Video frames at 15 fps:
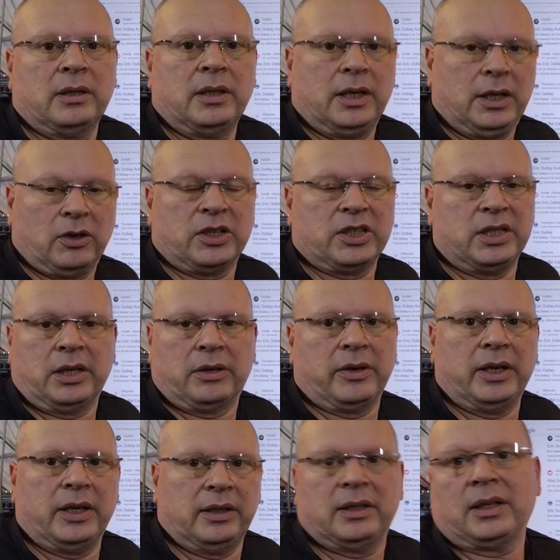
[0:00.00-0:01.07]
He got his
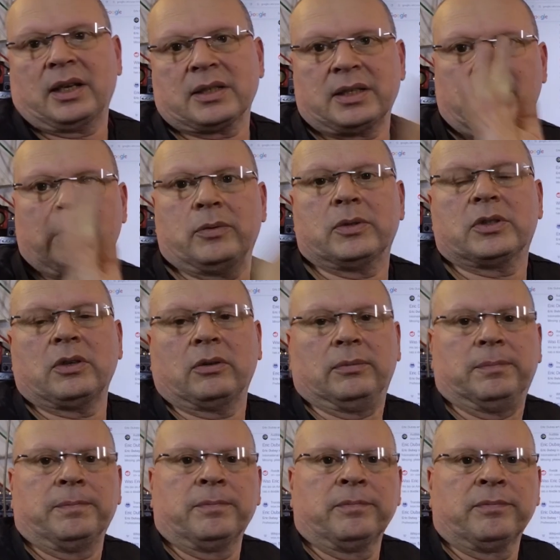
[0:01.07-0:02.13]
degree, and then that's it. He was done.